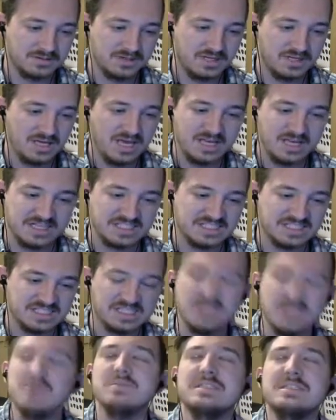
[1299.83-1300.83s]

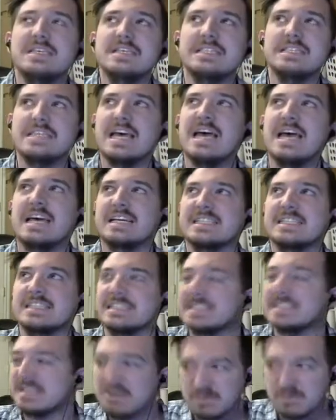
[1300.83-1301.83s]
Excuses,
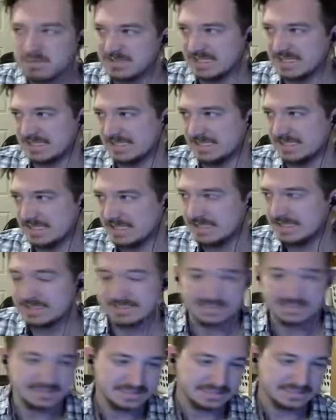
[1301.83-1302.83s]
excuses.
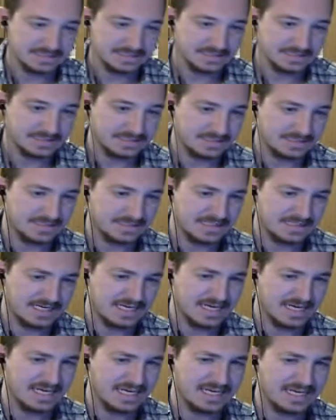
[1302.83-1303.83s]

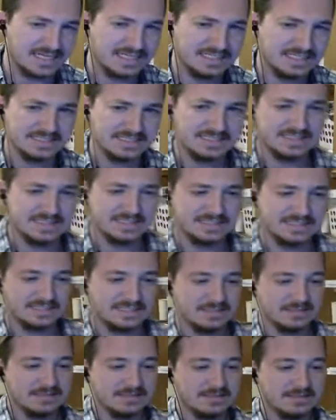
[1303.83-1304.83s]
Hi.
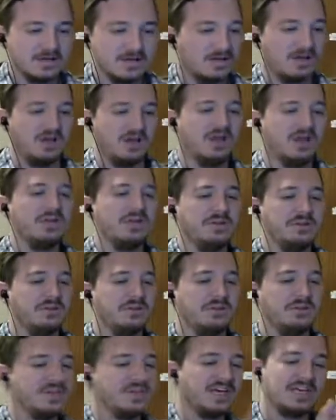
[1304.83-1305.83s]
Oh,
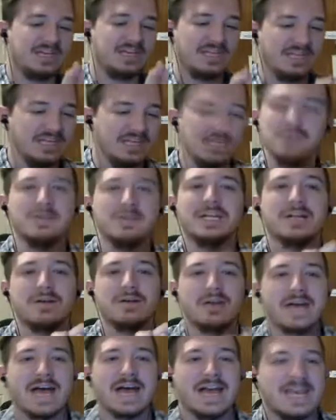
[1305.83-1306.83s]
ho, the human
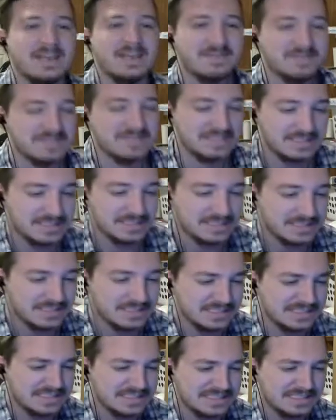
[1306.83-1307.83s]
arrives.
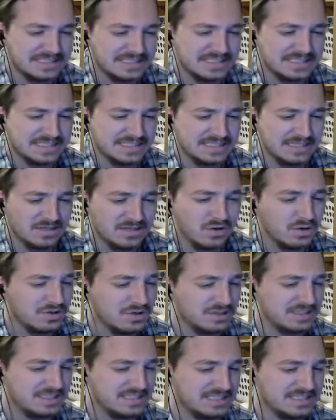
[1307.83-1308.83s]
In order
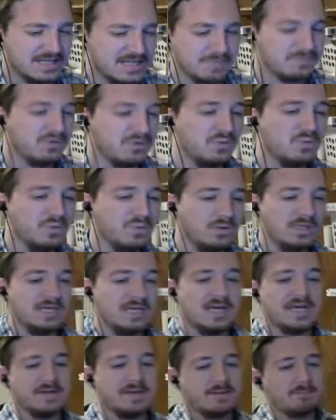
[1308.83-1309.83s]
to stop you,
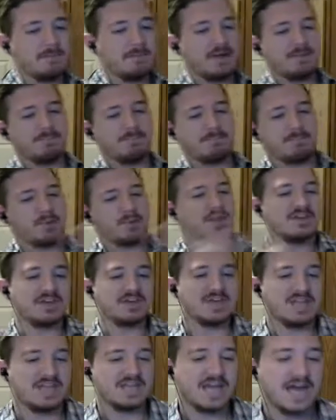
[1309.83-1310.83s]
my brother
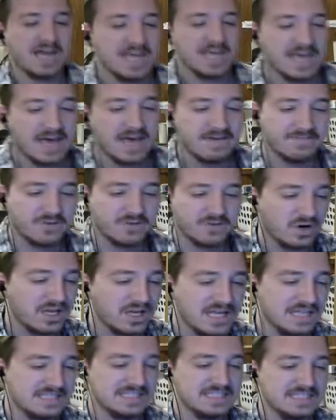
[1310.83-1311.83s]
and I have
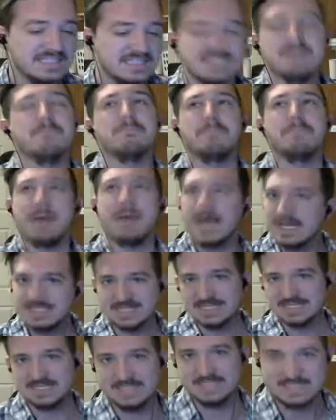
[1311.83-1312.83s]
created some
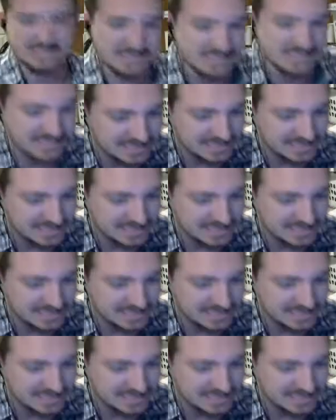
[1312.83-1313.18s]
puzzles.